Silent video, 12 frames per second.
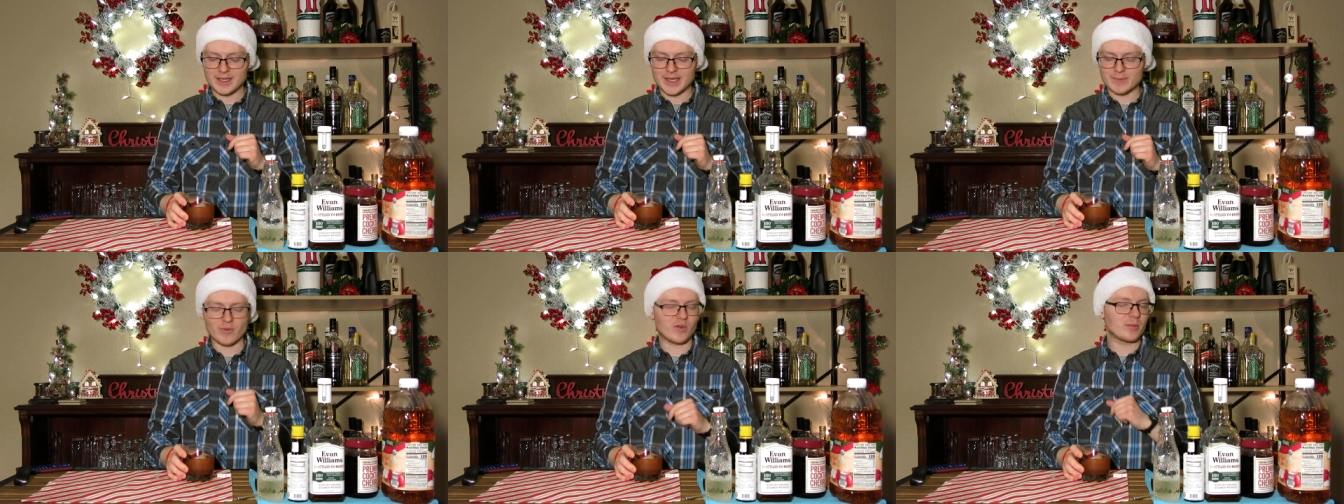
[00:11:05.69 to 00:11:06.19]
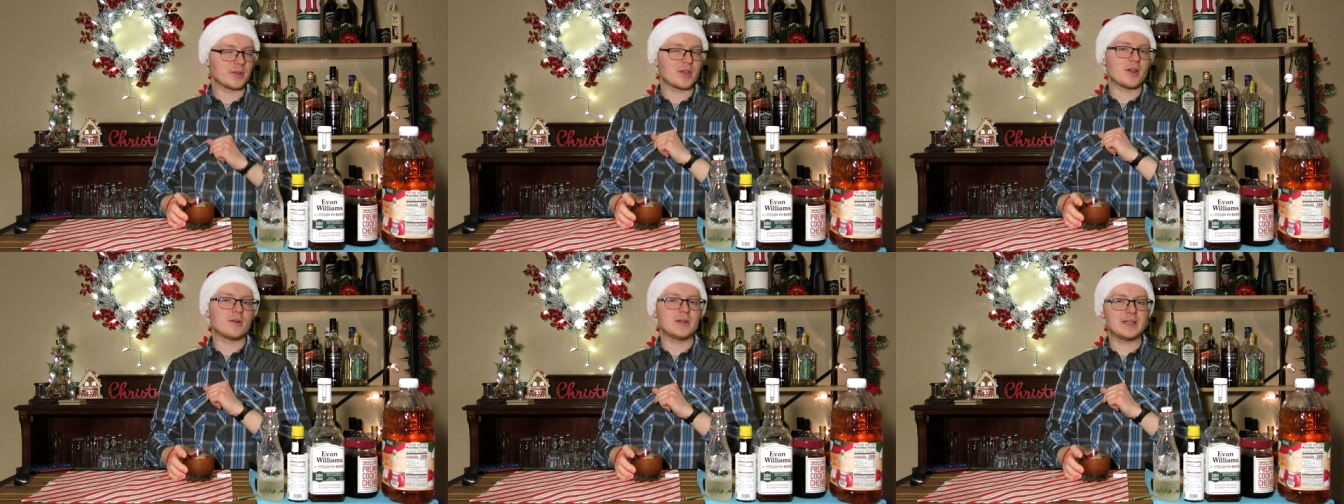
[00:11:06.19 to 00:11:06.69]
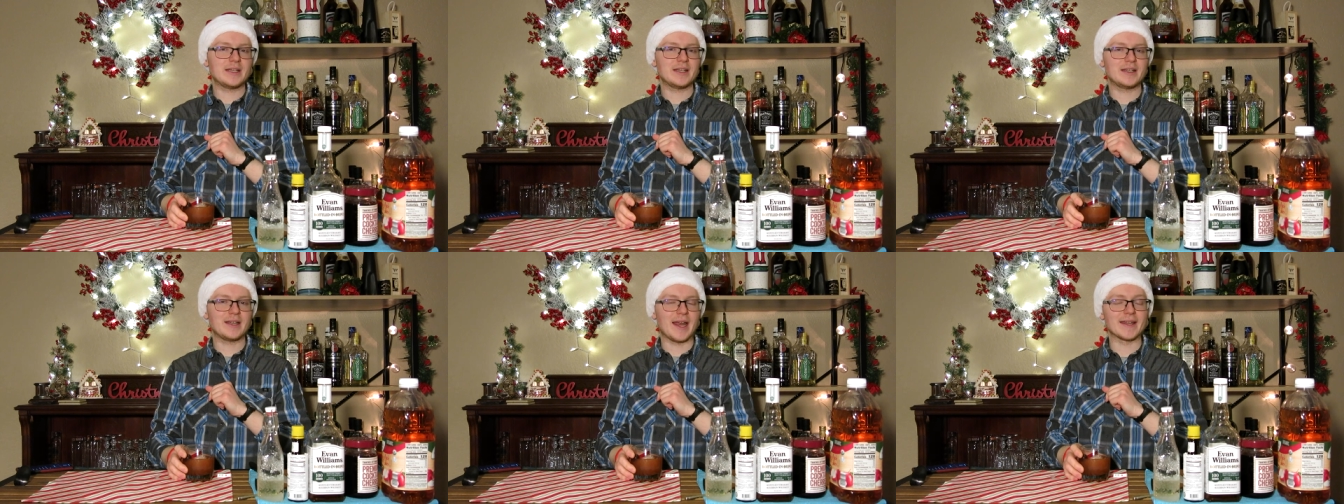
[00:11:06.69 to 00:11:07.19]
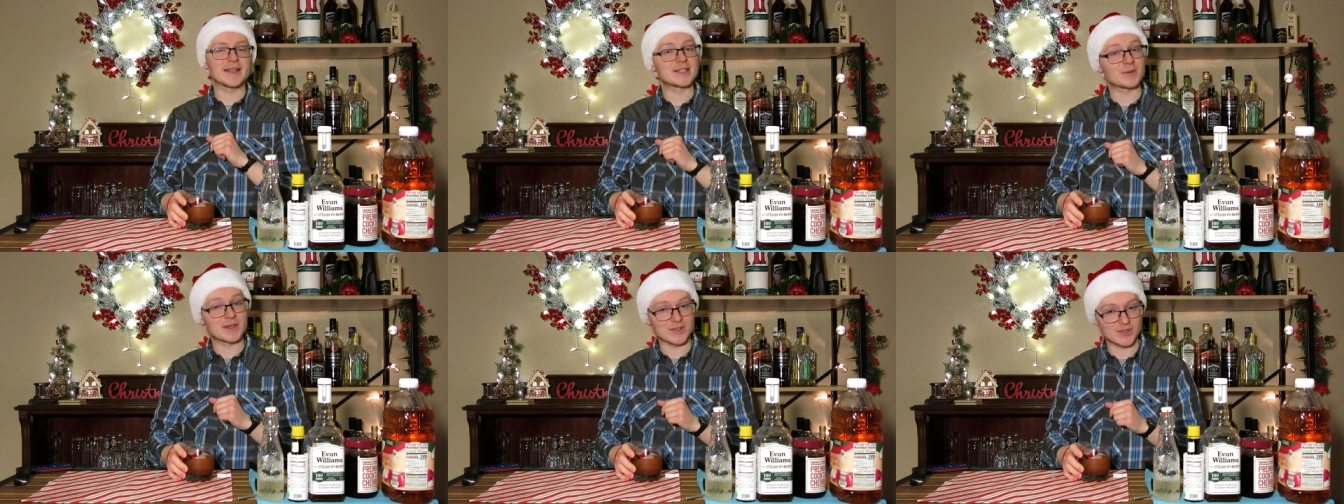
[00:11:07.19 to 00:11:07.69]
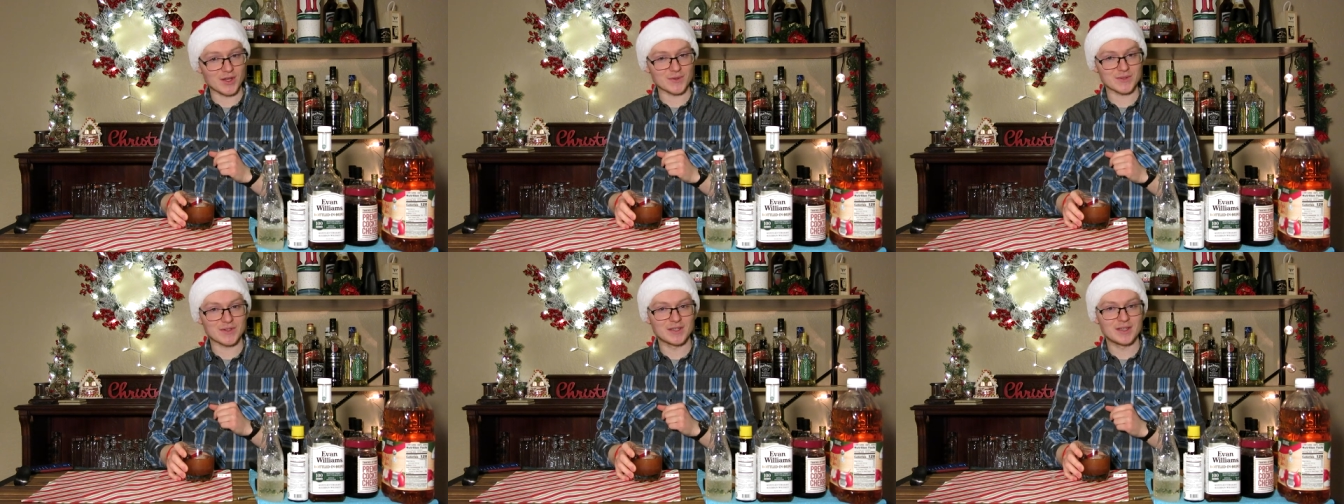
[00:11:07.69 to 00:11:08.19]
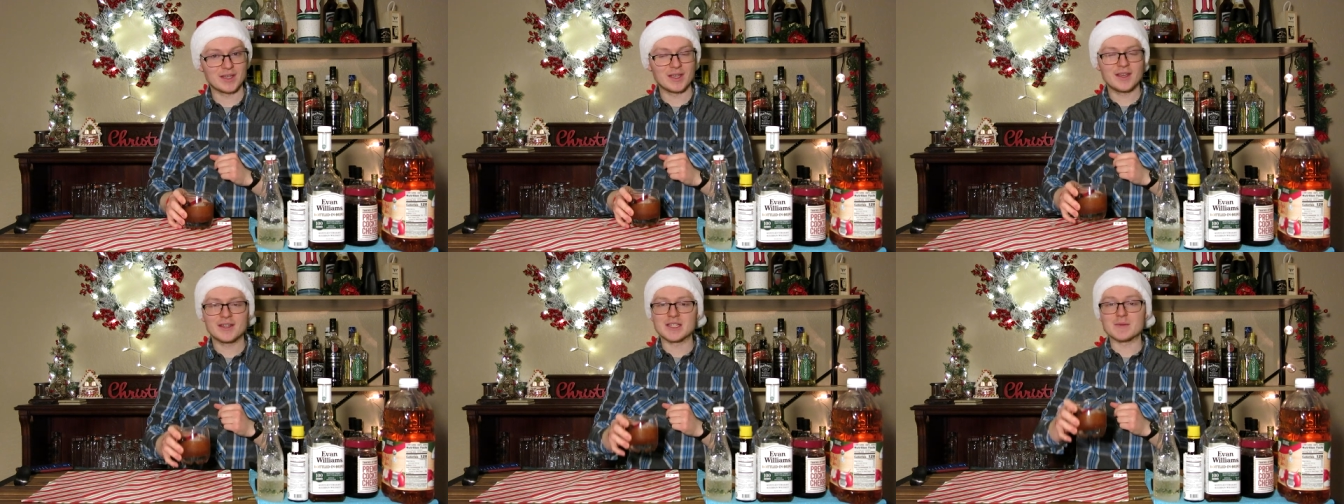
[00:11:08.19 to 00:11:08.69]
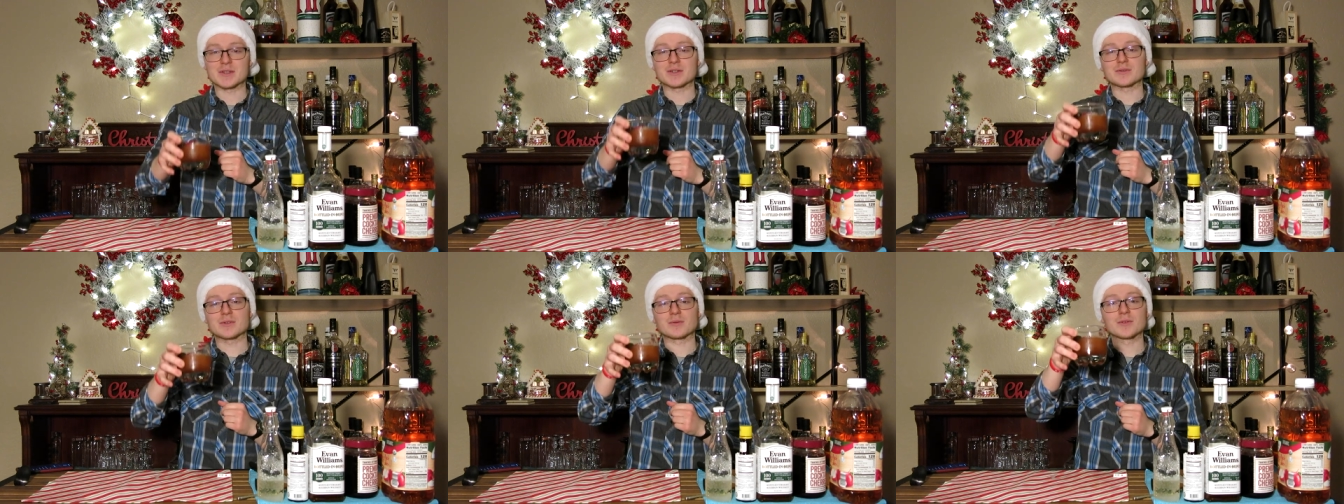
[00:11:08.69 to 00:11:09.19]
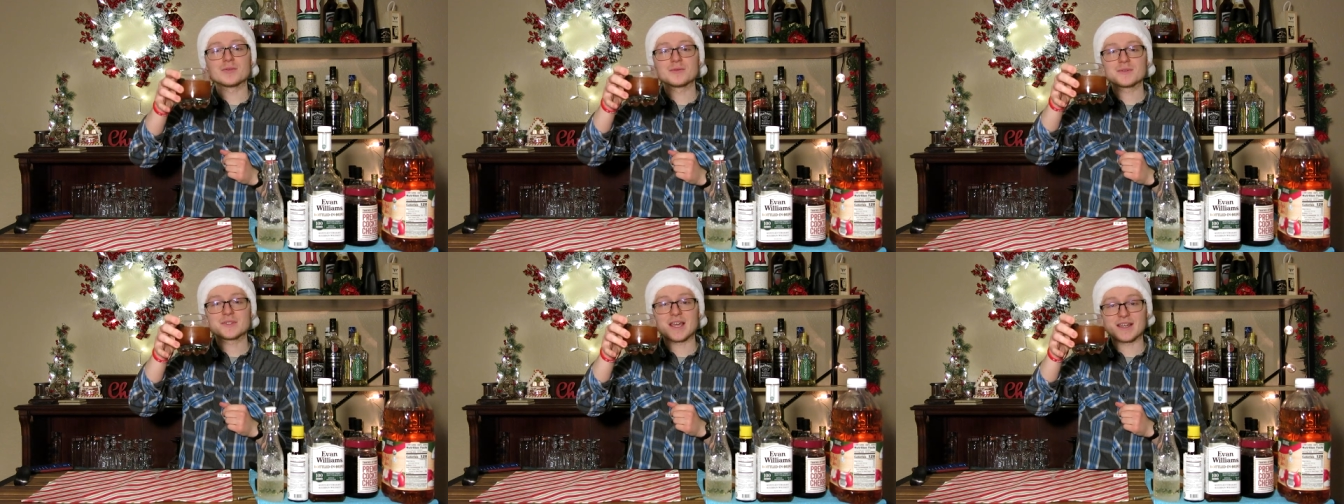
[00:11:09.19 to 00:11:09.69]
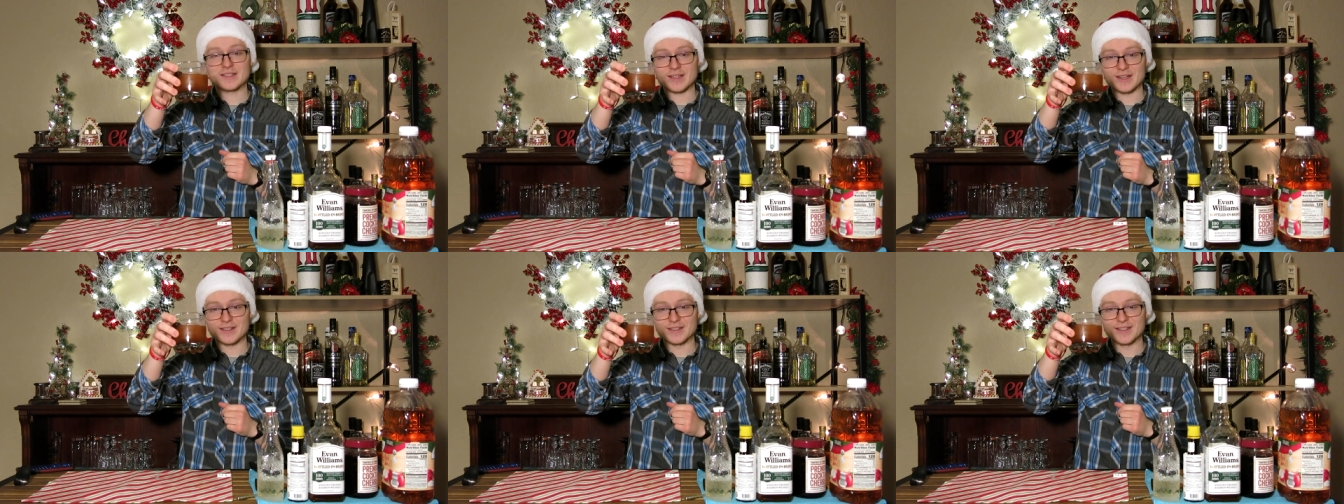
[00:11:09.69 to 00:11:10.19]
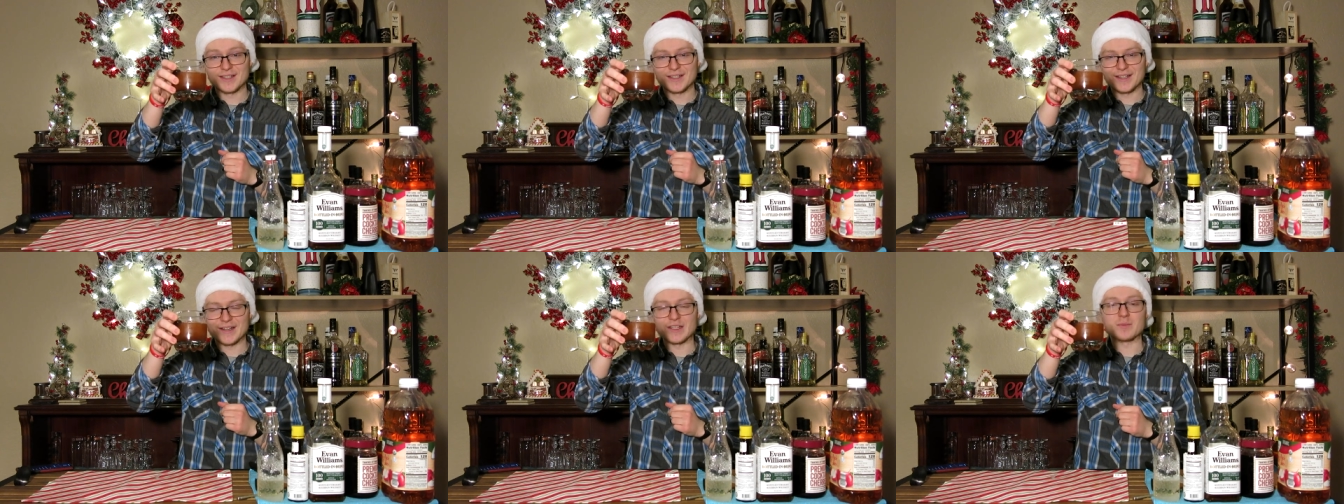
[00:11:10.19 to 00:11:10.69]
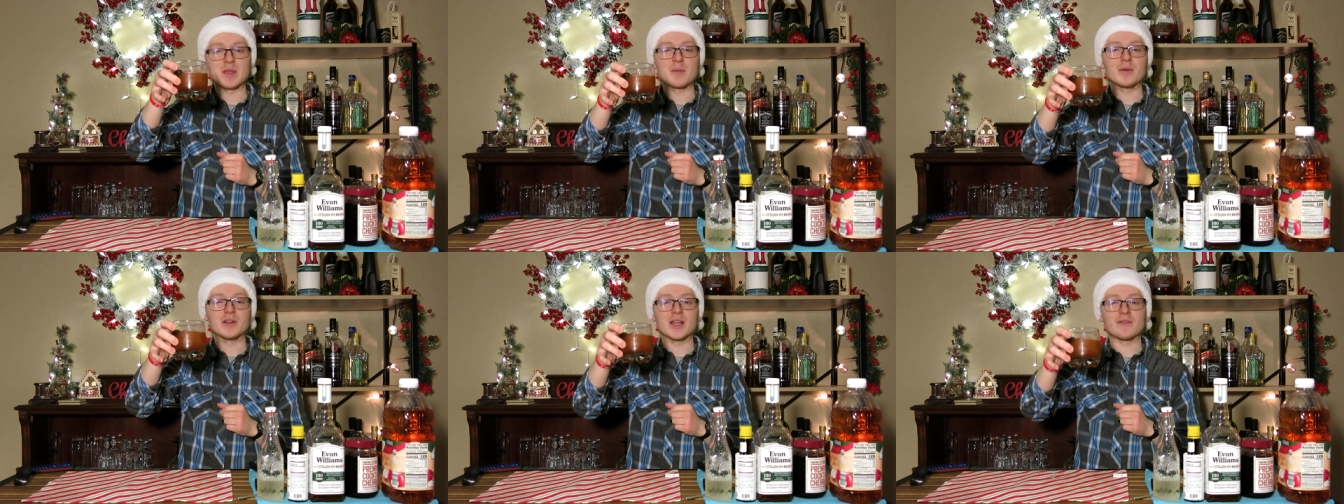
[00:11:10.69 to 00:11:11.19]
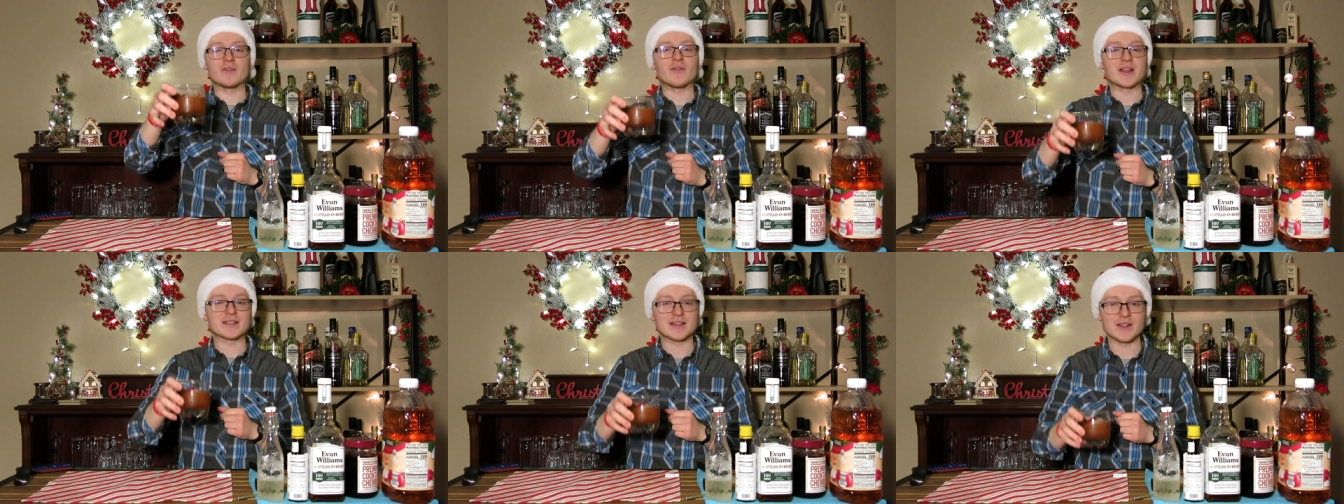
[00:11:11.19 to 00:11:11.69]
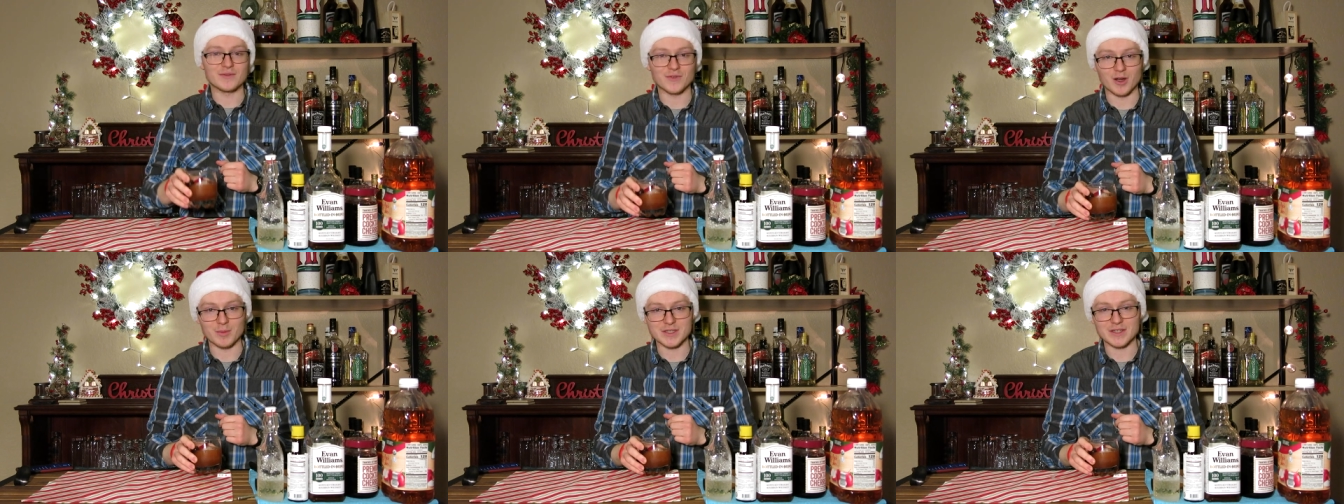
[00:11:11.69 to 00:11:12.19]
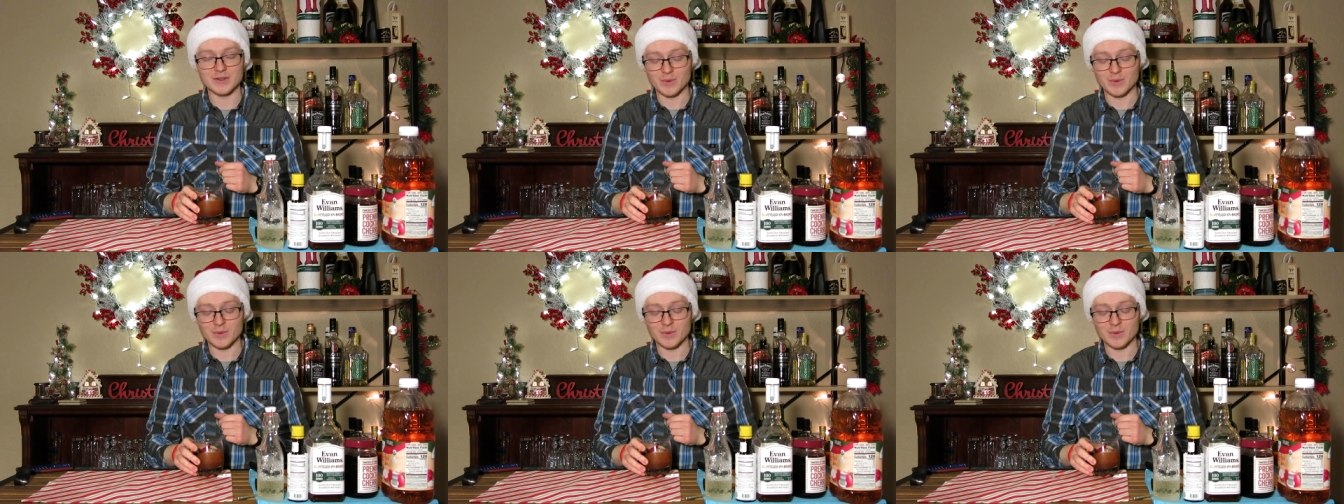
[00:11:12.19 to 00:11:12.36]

And before we go, I'd like to raise a toast to Mr. Arun Tandon and the people of Advanced Health Pharmacy,